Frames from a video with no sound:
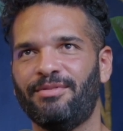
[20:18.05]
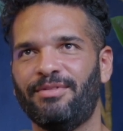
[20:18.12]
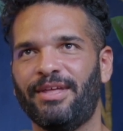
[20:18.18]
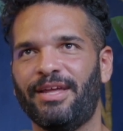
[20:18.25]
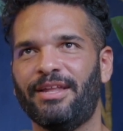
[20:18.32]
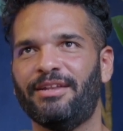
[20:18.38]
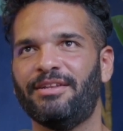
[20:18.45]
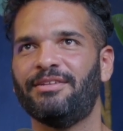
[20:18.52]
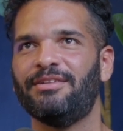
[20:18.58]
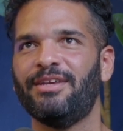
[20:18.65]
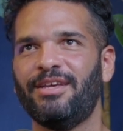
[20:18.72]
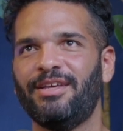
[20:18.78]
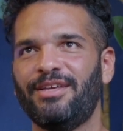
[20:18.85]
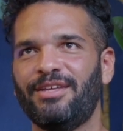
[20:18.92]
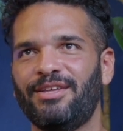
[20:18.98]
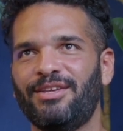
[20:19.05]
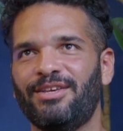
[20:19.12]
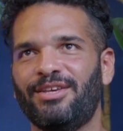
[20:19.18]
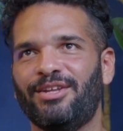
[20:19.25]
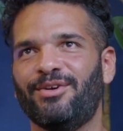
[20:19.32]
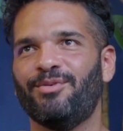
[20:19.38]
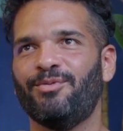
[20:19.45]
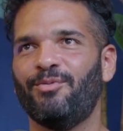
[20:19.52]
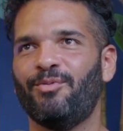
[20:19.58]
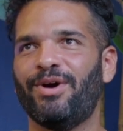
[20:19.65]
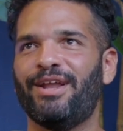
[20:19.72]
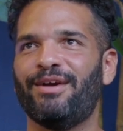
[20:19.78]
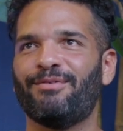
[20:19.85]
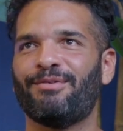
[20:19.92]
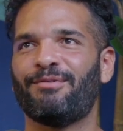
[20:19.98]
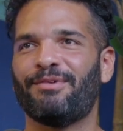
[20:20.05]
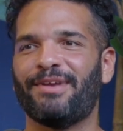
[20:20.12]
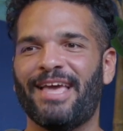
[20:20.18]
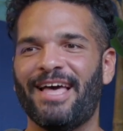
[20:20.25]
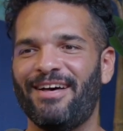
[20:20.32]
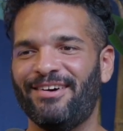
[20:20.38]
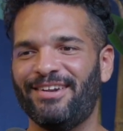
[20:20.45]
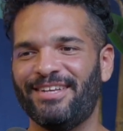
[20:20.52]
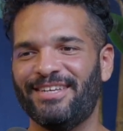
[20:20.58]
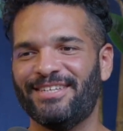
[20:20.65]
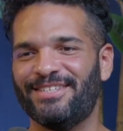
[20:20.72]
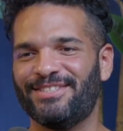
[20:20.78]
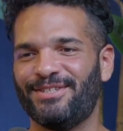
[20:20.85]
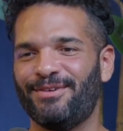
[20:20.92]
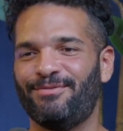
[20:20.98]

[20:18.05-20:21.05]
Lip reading: then whatever reality is,